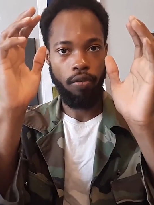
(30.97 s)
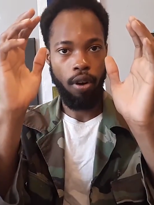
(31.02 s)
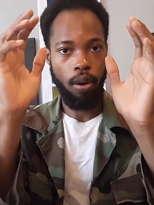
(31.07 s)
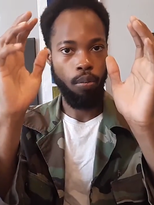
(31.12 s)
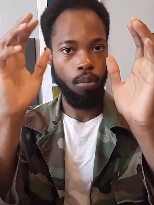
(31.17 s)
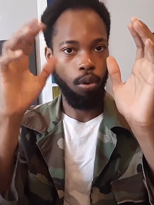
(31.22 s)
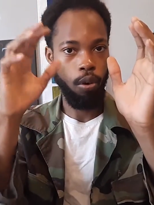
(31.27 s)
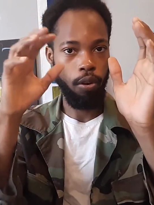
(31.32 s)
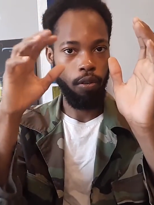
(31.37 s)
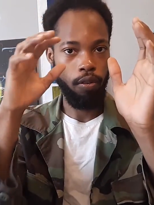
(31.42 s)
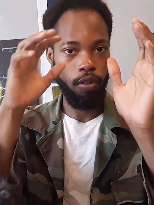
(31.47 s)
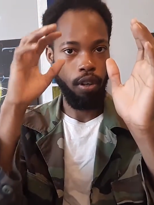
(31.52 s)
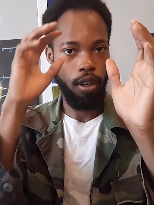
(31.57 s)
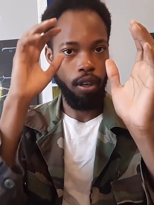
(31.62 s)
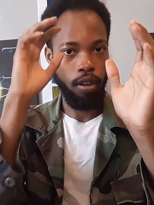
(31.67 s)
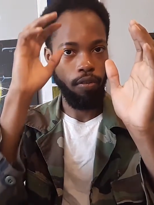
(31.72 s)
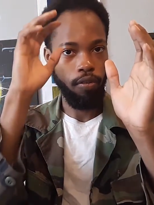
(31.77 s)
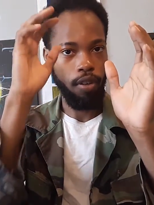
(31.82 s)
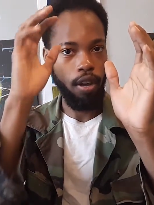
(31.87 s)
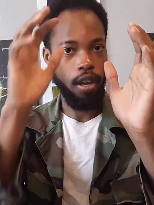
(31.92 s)
I'm worthy
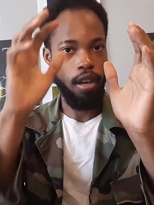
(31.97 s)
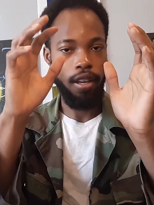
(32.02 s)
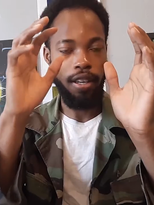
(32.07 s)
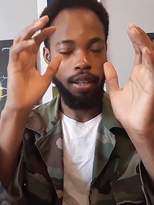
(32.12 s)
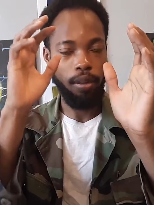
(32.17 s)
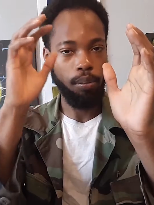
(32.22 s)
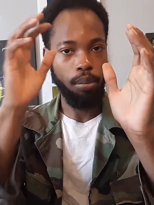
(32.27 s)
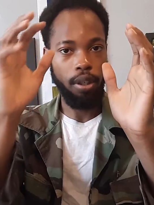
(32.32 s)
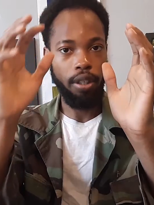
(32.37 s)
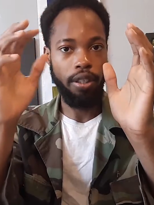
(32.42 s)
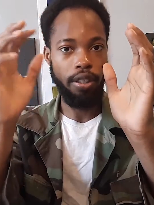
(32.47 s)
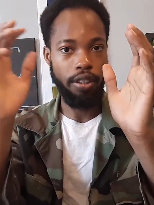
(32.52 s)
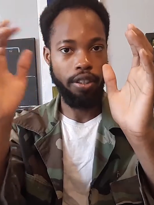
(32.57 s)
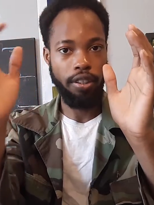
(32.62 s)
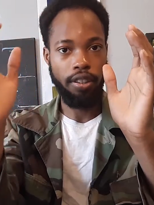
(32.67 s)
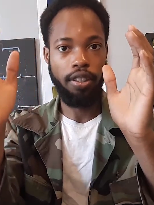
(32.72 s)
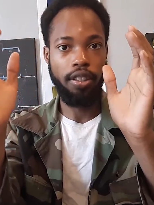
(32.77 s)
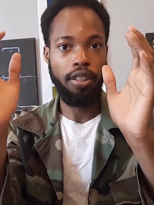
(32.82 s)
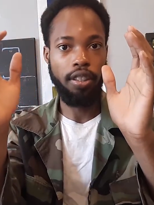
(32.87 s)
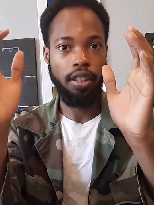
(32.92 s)
of A, B,
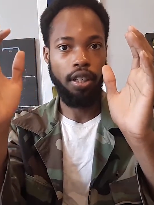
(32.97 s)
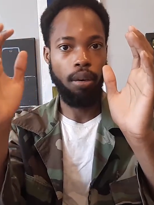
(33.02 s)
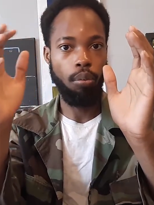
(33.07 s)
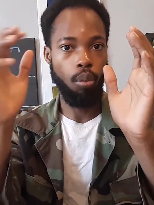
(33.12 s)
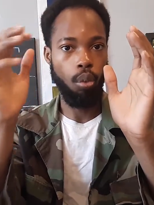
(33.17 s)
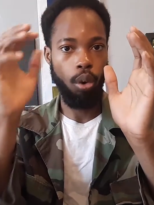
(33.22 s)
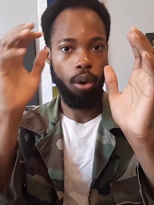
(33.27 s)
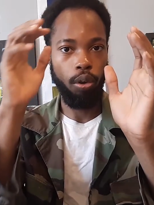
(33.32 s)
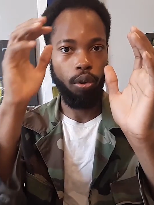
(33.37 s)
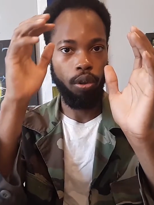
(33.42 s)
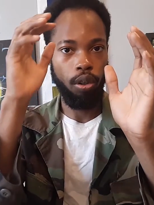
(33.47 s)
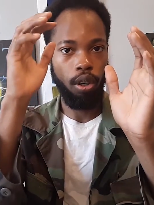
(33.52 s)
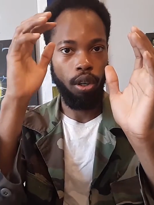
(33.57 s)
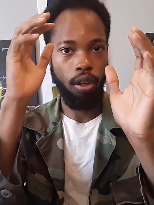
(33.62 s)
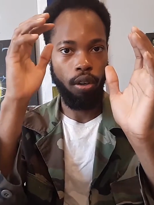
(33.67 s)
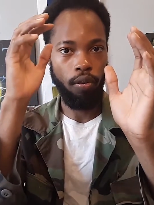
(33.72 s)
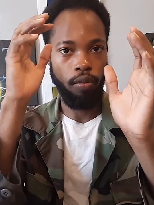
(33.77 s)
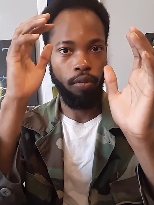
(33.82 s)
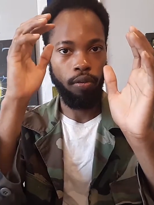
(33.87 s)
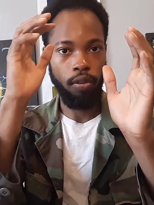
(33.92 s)
C. I'm worthy
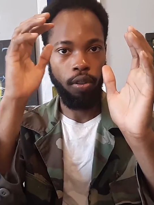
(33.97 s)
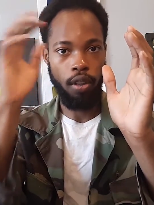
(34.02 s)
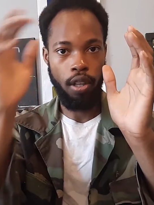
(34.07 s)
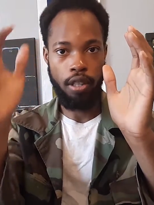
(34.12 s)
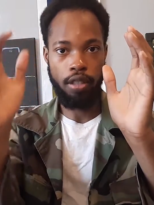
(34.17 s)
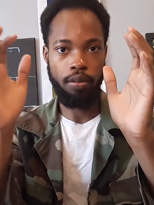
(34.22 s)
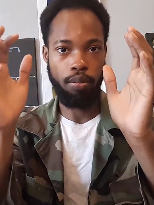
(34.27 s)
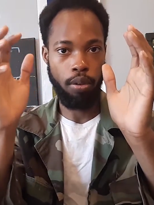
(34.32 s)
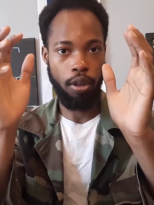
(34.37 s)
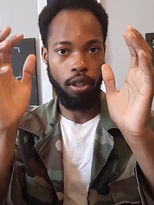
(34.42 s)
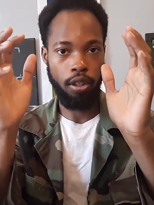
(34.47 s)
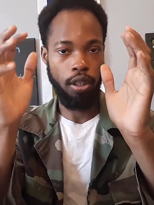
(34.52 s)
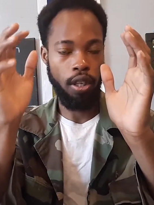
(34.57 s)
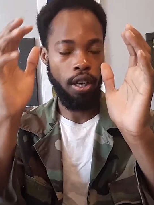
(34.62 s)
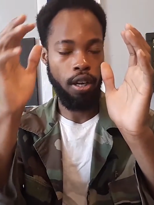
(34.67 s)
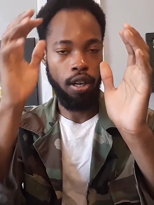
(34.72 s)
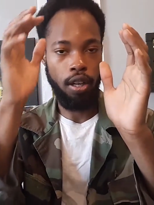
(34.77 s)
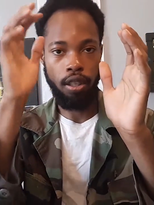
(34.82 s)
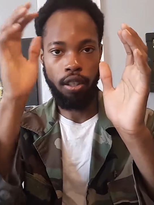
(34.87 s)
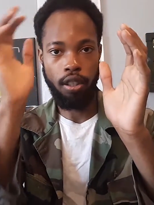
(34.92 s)
of this per-
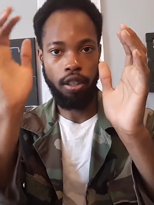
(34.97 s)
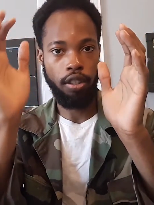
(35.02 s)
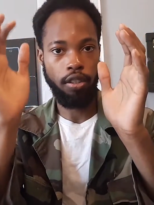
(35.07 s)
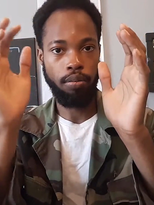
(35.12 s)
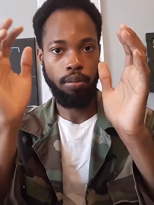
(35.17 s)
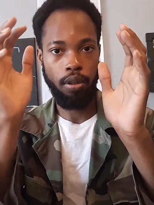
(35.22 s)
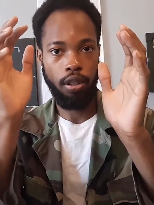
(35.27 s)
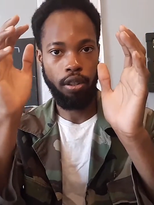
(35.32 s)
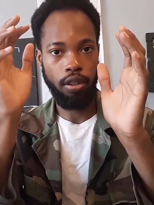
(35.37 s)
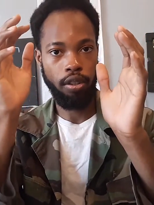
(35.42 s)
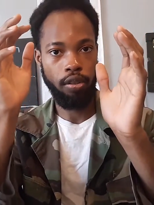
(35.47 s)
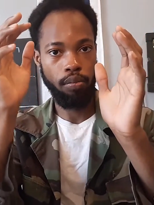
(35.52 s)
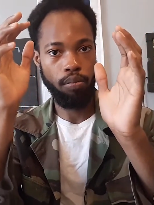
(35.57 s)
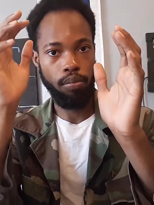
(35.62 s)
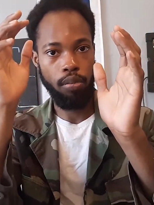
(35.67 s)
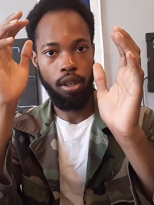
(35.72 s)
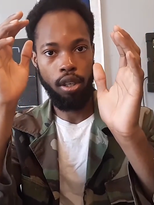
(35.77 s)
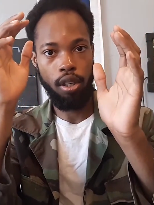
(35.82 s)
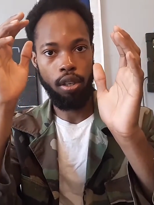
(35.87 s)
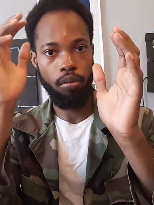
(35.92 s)
dating this person,
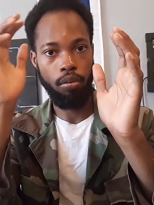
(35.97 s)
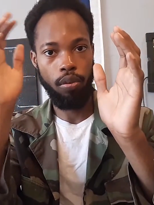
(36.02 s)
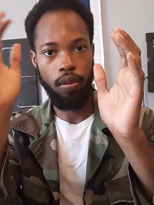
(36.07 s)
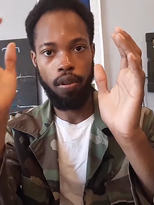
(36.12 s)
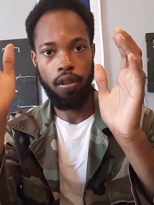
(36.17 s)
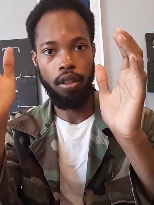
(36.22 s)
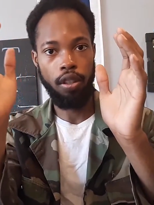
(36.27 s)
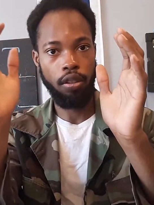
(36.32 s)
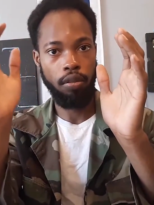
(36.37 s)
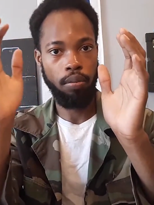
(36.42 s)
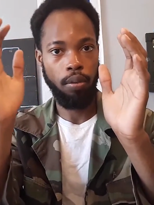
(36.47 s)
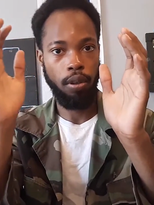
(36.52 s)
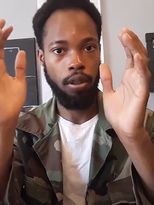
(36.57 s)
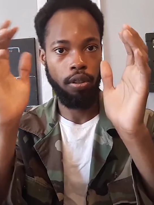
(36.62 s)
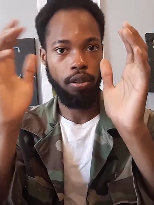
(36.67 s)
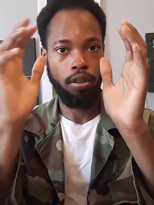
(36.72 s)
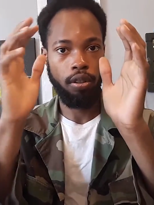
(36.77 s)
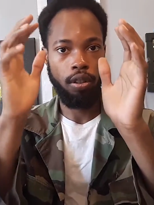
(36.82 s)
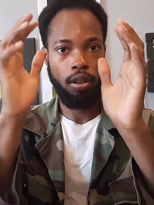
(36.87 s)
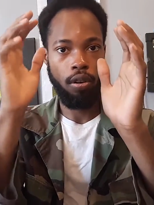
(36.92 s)
being with this
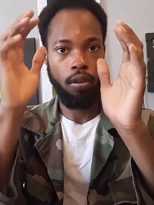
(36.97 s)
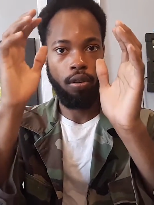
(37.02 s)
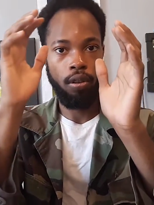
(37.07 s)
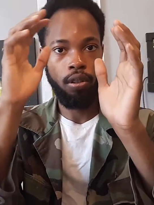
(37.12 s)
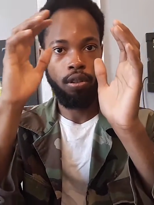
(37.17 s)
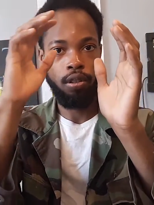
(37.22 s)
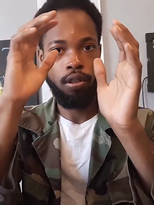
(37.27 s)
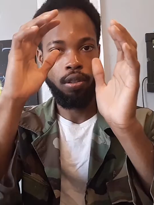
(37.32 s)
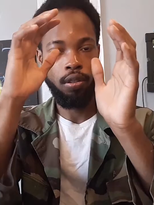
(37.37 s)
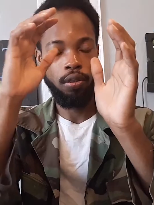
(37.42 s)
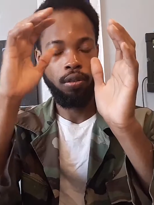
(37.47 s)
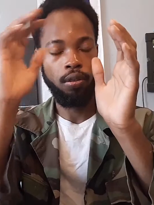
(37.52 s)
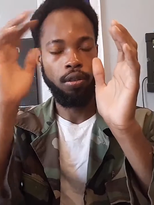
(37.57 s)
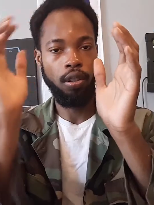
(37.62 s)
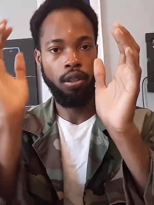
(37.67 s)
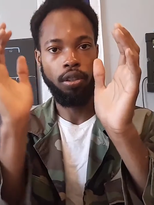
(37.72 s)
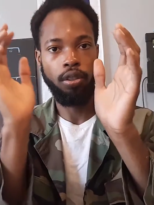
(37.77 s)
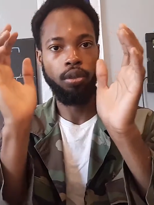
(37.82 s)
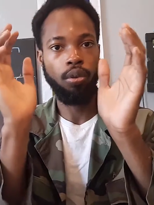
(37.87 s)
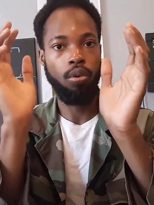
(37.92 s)
person, going to
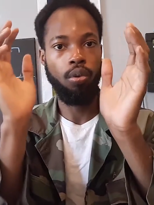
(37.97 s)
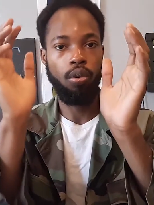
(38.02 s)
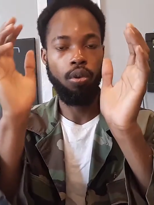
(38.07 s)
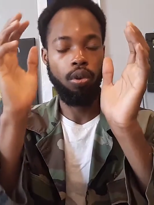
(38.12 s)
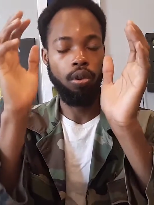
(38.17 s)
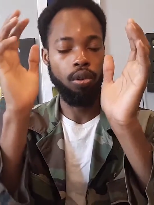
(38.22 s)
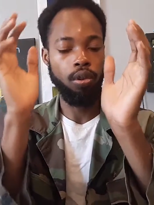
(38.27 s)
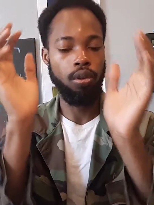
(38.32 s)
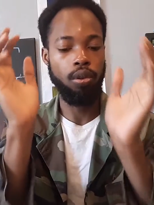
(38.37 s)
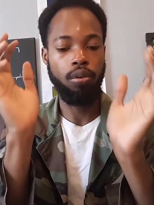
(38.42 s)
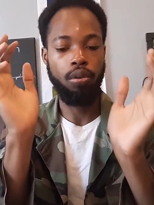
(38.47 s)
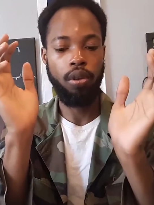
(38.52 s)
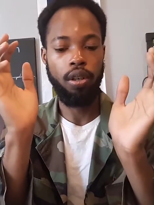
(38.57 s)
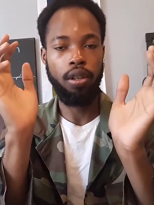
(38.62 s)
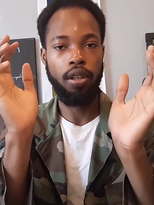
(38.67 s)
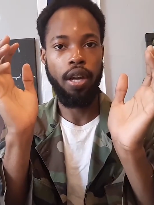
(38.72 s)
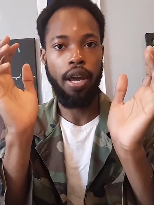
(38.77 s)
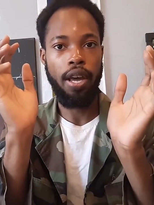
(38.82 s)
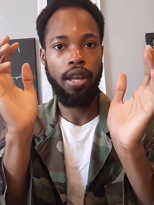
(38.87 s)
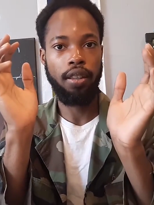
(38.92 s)
this school, and
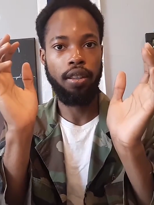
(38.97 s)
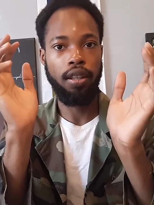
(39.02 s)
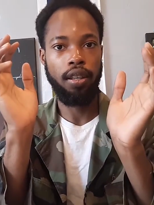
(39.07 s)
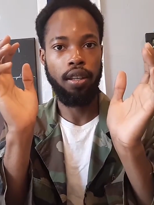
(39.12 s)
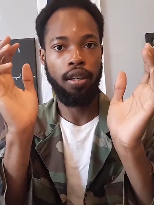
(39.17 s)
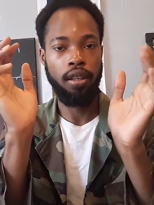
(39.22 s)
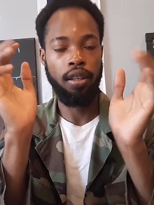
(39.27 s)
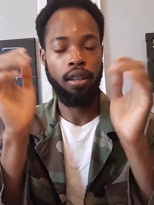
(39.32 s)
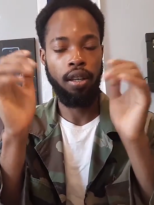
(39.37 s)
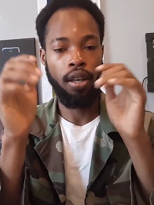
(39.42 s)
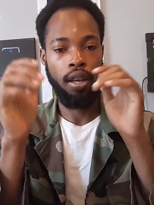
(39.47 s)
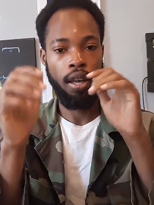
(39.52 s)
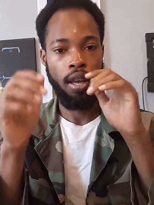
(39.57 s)
doing that thing.